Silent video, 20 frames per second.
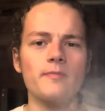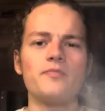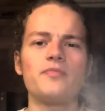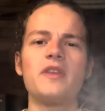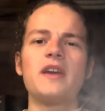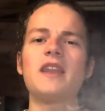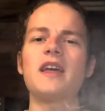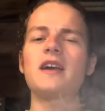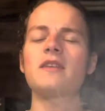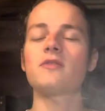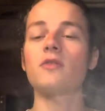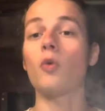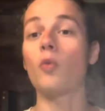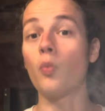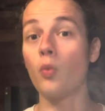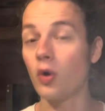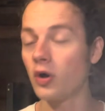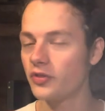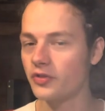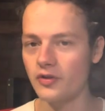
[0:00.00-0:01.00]
It has a
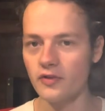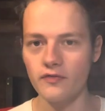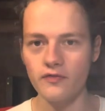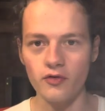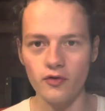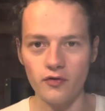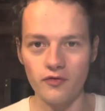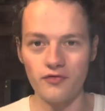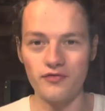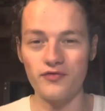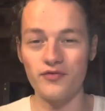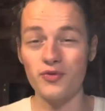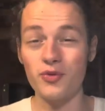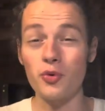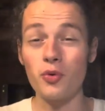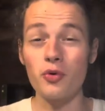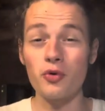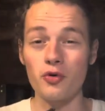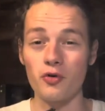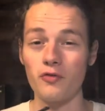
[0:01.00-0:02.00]
wonderful
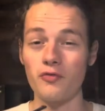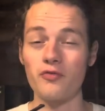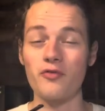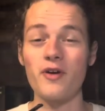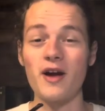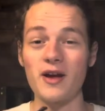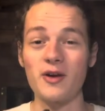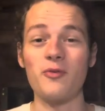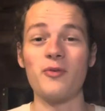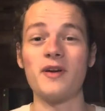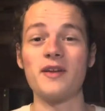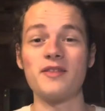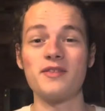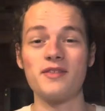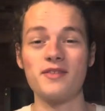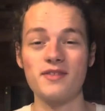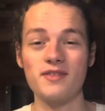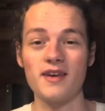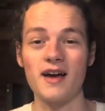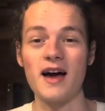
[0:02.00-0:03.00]
floral
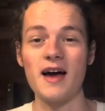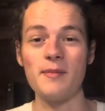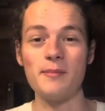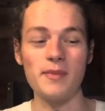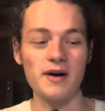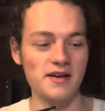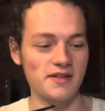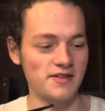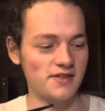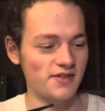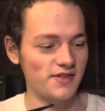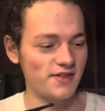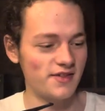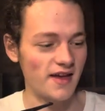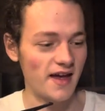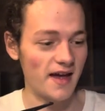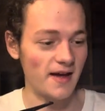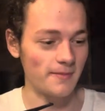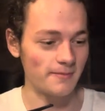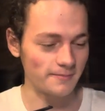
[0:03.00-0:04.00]
fragrance, I must
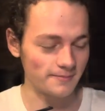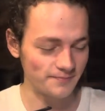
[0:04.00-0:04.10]
say.